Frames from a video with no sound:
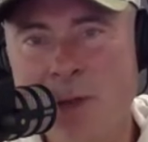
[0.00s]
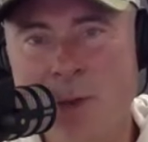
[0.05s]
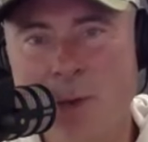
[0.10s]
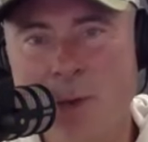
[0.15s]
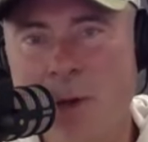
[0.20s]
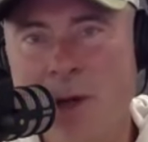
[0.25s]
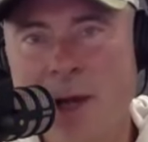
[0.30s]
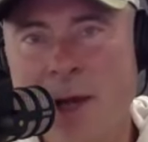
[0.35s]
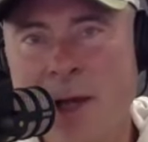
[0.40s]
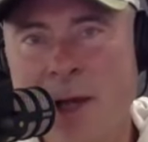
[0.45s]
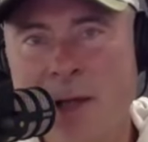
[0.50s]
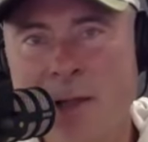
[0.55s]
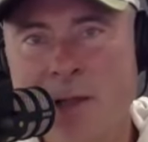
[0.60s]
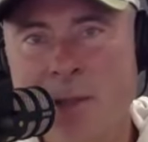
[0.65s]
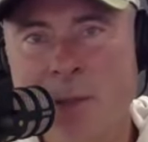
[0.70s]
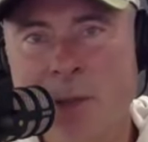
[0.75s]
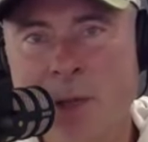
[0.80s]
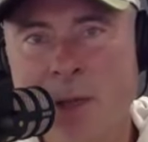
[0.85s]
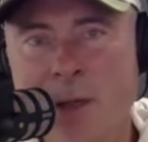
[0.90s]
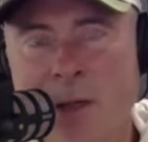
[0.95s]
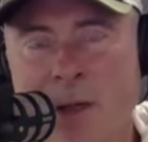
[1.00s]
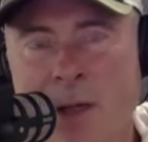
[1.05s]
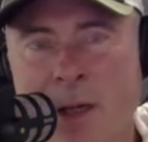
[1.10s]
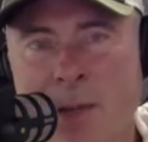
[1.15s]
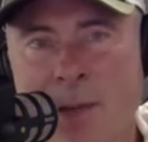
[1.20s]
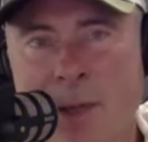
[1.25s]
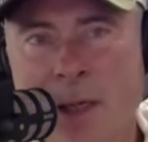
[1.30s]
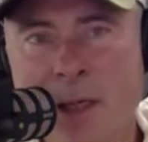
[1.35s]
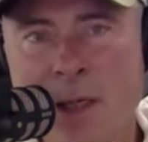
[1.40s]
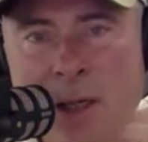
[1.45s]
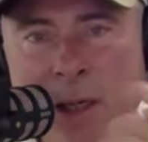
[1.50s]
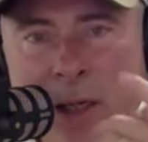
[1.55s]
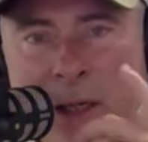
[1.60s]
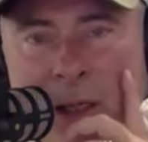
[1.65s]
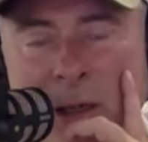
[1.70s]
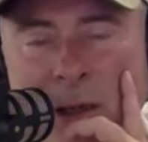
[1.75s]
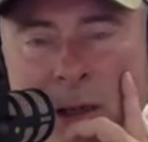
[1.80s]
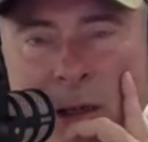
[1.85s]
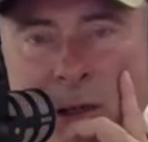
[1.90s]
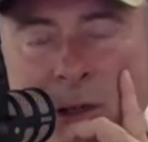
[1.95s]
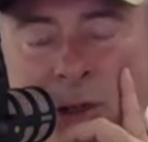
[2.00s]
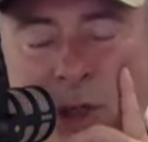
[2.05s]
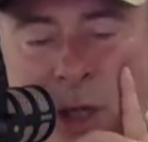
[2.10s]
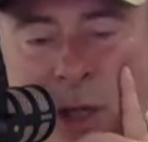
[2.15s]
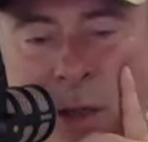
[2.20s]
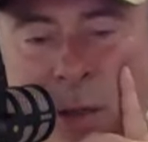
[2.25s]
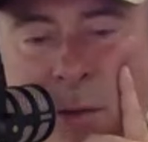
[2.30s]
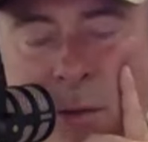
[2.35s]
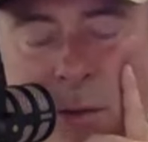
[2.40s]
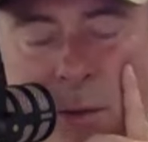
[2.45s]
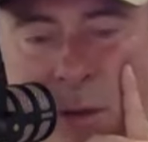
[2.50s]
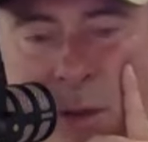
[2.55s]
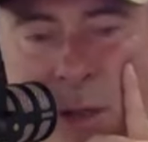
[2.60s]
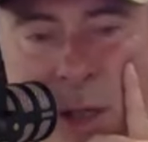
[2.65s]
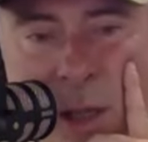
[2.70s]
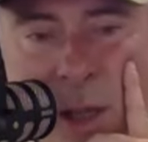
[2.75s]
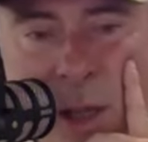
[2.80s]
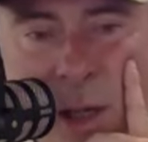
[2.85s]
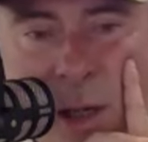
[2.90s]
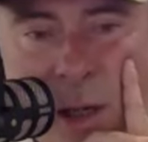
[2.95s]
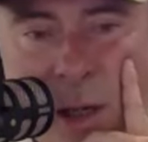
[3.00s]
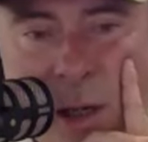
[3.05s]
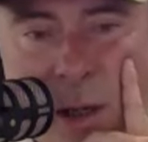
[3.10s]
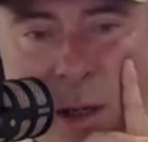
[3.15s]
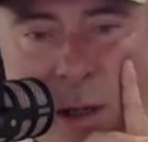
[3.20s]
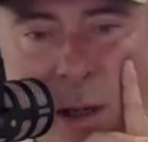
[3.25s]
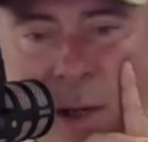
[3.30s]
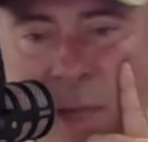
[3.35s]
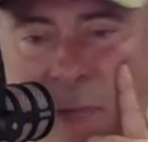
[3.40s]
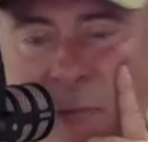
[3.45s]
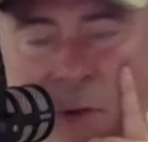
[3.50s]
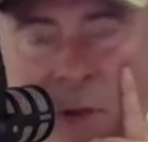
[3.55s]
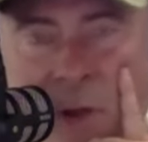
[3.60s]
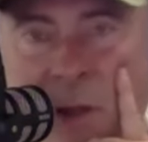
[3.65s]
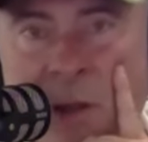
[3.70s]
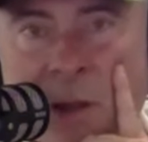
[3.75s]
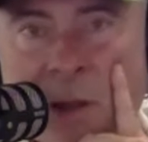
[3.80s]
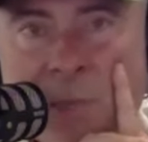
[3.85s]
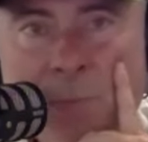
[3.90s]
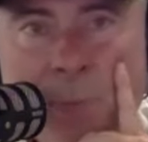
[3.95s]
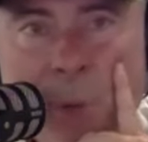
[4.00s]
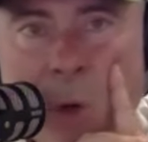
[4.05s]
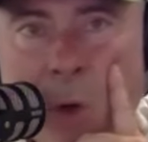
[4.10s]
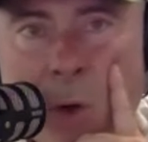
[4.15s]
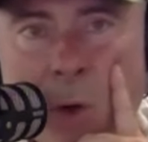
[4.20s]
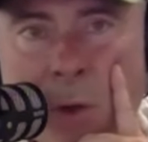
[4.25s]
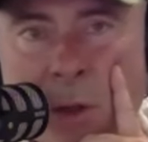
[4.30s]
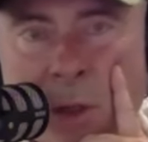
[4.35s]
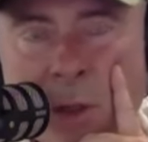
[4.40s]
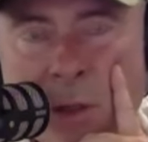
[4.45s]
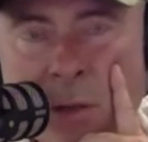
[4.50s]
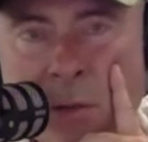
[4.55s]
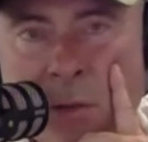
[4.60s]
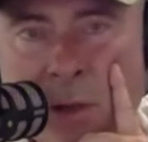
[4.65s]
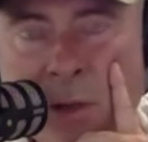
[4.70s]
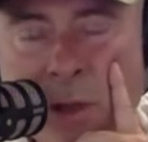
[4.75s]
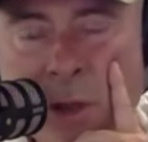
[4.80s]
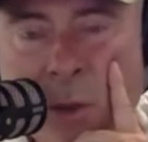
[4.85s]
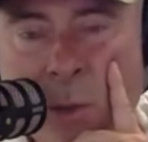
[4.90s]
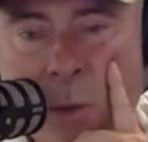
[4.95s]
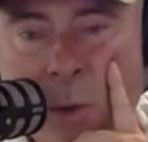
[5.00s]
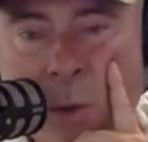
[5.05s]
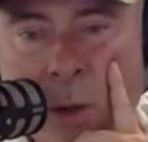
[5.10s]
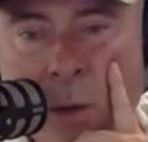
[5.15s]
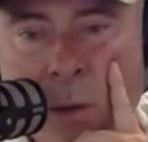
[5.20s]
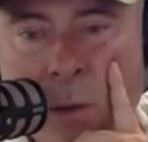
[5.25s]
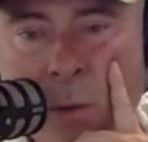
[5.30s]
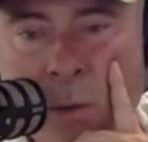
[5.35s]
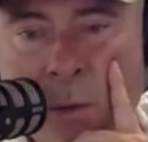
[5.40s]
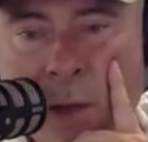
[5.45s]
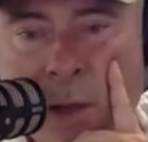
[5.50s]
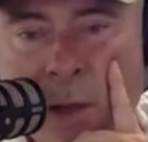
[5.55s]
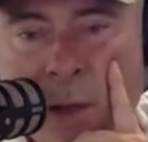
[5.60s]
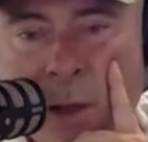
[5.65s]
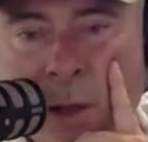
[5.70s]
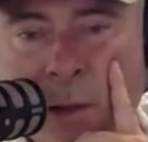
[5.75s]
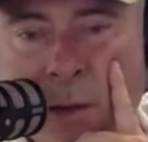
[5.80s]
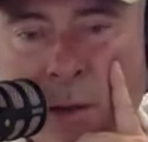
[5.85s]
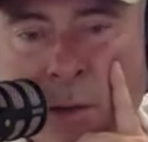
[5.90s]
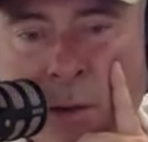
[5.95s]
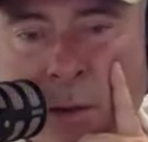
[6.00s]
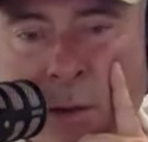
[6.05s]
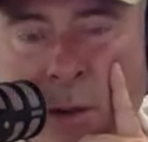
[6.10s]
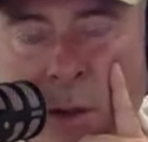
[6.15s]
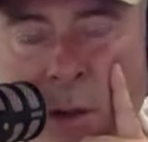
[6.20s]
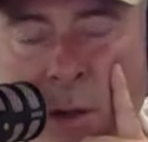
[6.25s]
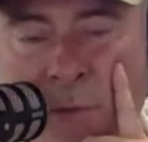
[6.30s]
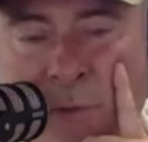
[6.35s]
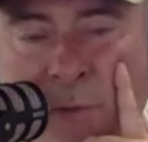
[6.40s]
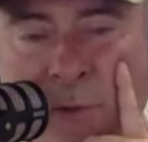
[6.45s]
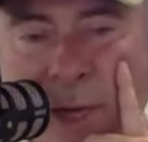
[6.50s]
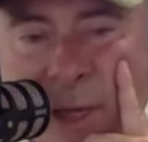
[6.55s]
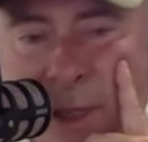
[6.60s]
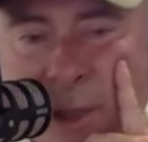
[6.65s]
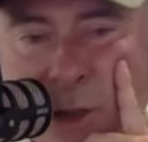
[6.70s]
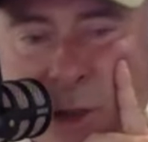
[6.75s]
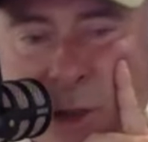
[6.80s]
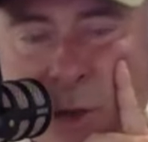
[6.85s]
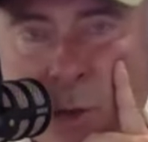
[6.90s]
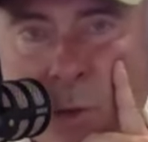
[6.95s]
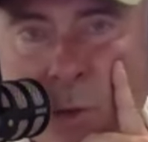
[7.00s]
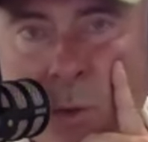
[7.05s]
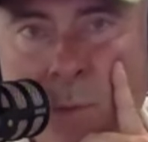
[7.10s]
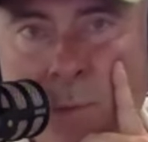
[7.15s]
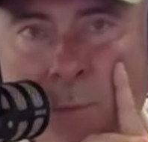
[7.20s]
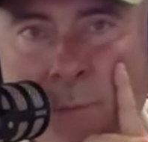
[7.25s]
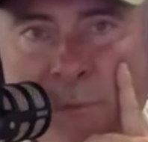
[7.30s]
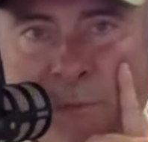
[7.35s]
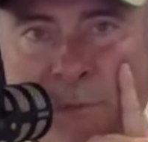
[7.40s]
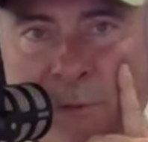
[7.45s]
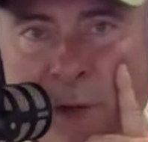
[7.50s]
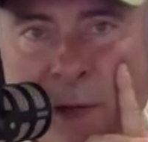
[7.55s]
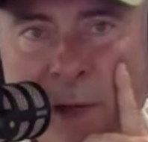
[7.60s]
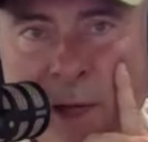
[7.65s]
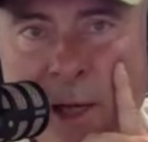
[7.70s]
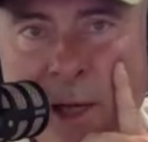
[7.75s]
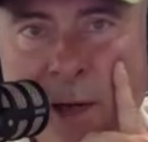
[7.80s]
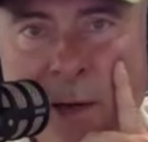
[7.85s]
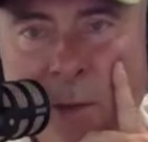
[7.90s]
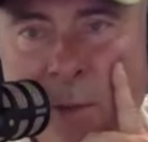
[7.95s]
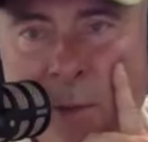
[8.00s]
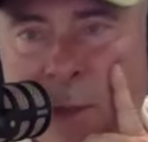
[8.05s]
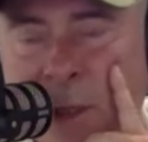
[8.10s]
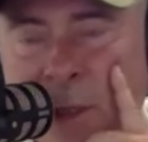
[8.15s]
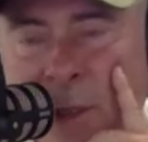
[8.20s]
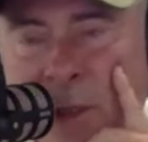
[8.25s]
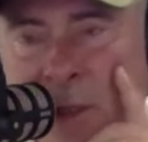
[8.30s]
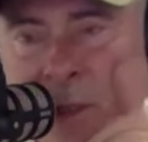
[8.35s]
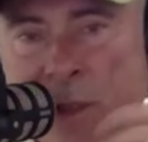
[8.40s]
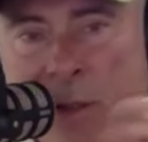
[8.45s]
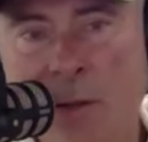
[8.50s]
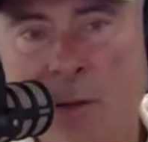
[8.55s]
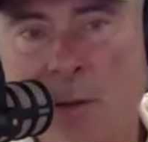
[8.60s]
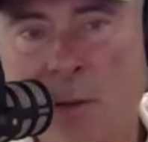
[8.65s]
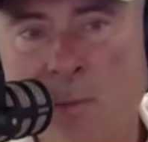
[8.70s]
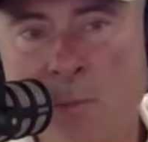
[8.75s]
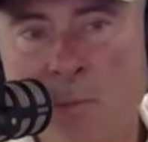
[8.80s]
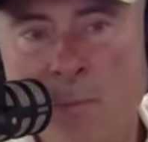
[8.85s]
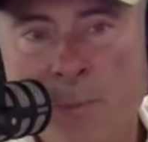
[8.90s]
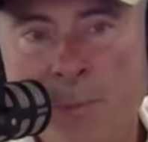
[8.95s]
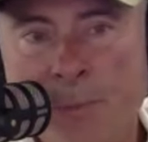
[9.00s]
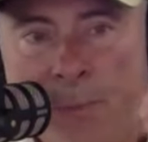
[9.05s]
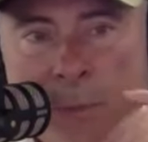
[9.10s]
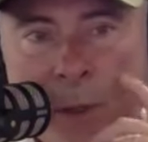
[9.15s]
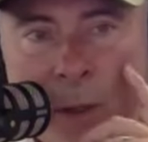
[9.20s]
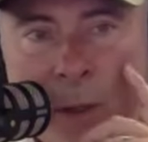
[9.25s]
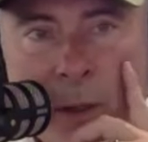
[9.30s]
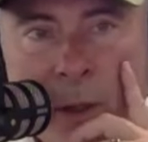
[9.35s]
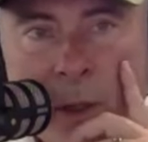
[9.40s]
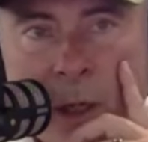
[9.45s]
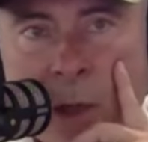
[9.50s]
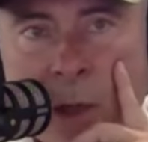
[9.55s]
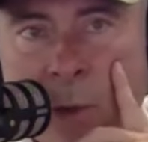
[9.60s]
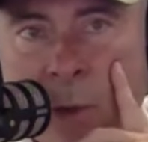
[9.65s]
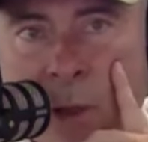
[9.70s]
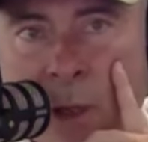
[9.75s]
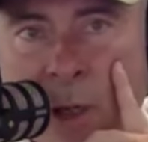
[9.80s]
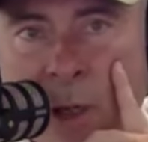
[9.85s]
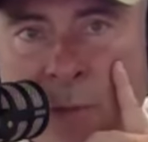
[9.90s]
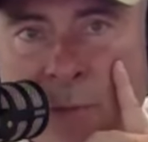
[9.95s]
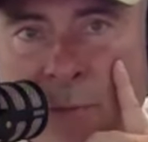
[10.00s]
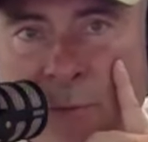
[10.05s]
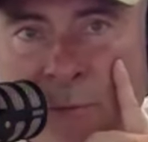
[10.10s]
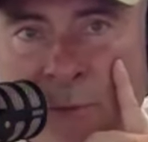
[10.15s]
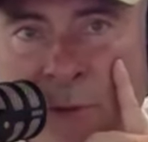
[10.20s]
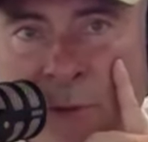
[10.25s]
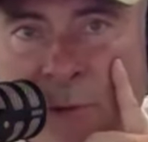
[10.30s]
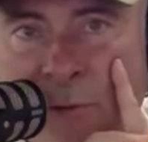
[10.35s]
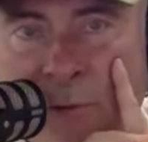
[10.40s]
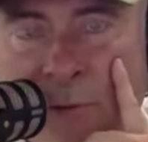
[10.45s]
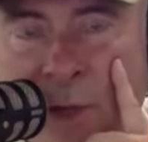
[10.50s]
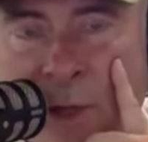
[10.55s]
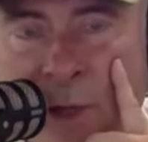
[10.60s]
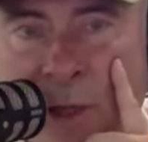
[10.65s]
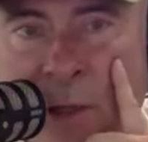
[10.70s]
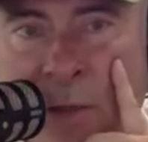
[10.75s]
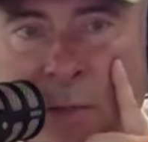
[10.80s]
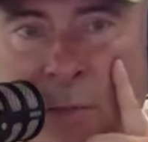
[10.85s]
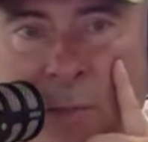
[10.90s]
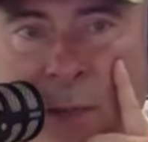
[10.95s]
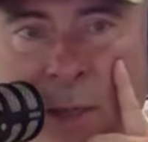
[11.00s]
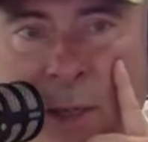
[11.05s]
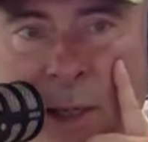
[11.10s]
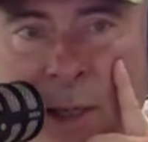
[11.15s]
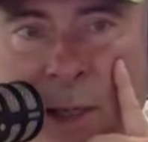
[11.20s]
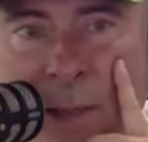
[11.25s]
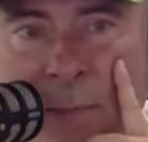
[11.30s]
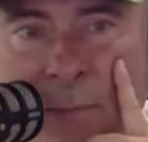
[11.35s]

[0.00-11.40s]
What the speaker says: a mentor, right, Alex? I mean, exactly. he channels everything that Brock did so well, that kind of natural flair. I mean, he's still, you know, at 50,